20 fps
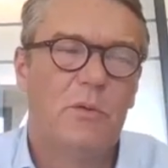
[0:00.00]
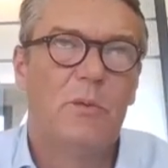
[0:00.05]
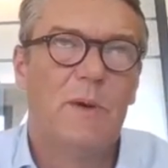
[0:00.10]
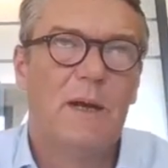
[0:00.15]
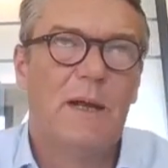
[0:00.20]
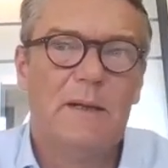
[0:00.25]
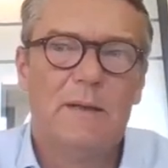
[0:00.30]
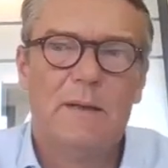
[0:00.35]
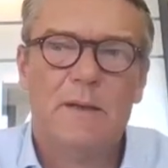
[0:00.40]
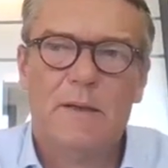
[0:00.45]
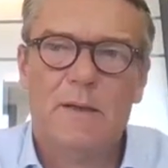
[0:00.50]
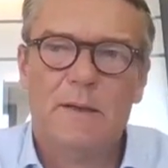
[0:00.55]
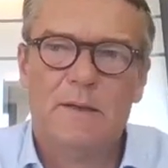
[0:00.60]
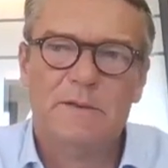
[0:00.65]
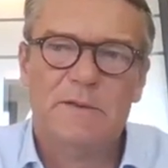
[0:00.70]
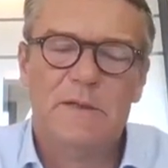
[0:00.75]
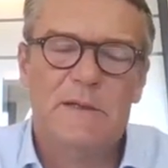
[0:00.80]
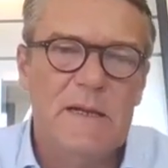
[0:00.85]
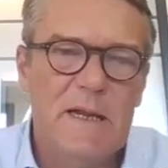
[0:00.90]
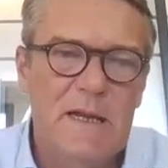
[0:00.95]
Well,
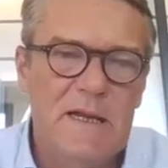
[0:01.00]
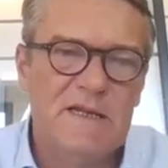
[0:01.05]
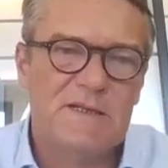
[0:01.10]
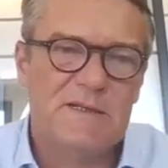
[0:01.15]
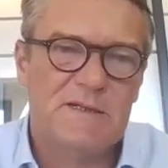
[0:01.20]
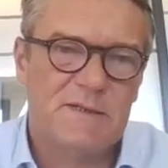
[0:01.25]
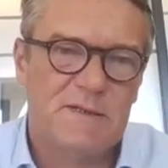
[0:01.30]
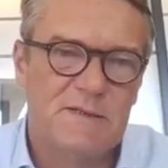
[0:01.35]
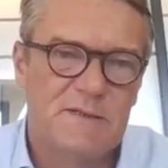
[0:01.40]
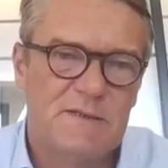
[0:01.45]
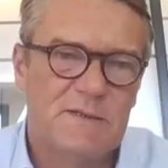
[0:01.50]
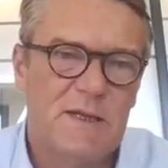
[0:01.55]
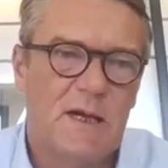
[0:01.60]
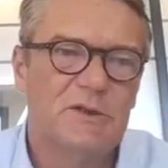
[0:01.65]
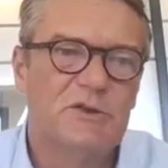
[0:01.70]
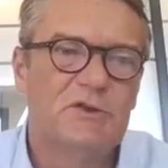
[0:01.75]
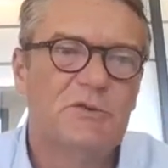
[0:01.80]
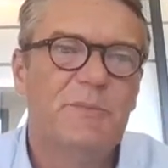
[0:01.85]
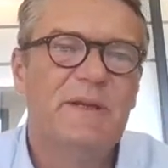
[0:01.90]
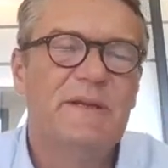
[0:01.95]
the needs
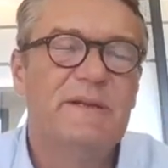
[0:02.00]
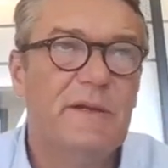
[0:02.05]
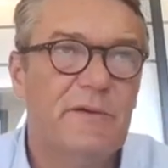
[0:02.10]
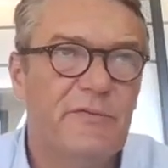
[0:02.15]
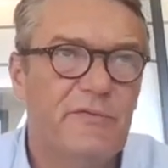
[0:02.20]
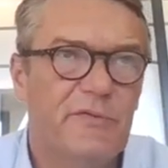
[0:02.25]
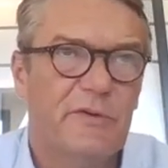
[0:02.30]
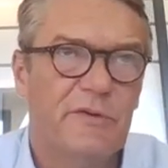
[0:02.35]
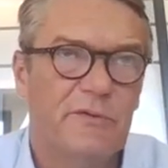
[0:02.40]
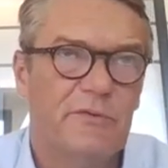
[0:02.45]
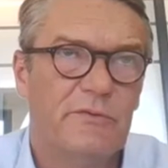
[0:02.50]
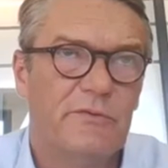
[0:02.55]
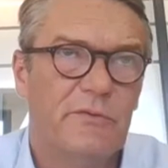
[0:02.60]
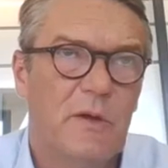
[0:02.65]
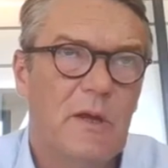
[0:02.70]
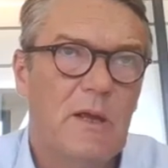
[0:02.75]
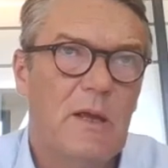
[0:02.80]
start to be different.